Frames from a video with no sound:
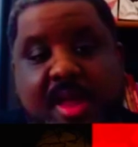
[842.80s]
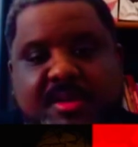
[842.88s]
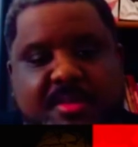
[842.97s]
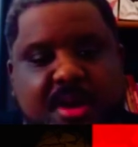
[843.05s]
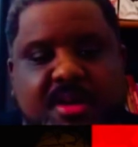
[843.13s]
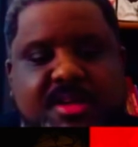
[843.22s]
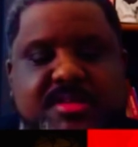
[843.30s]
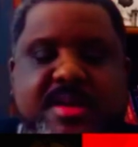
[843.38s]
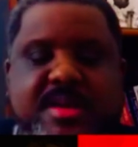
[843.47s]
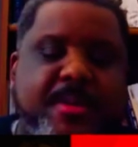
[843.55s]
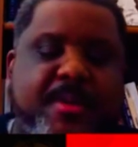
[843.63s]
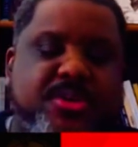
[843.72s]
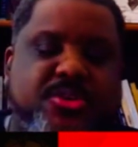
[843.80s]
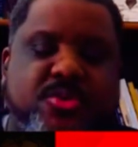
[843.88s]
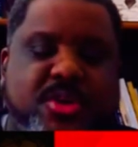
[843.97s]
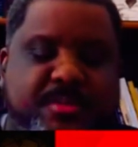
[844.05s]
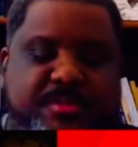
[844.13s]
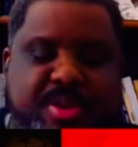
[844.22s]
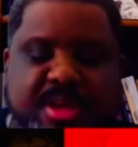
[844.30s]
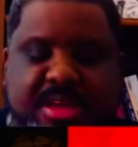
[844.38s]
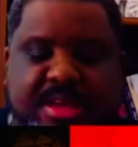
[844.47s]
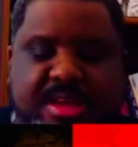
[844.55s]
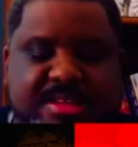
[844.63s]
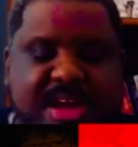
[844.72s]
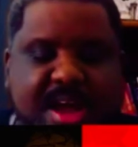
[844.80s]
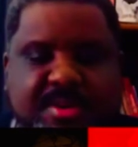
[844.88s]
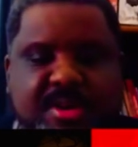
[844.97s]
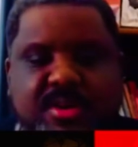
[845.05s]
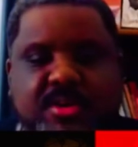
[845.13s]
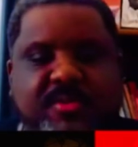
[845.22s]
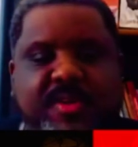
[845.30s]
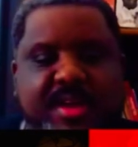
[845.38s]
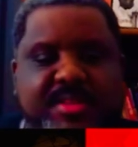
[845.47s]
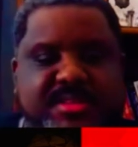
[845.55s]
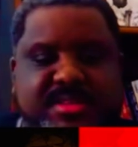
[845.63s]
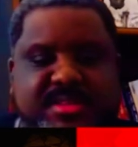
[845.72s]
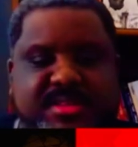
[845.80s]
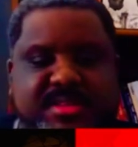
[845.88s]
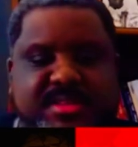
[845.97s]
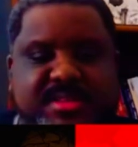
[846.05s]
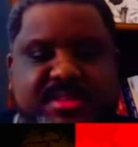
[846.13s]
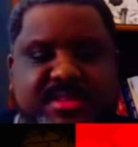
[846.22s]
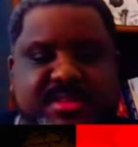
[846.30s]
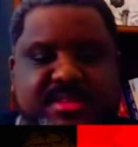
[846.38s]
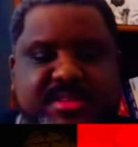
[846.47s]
black America. You can pick any time period and you'll find the same phenomenon.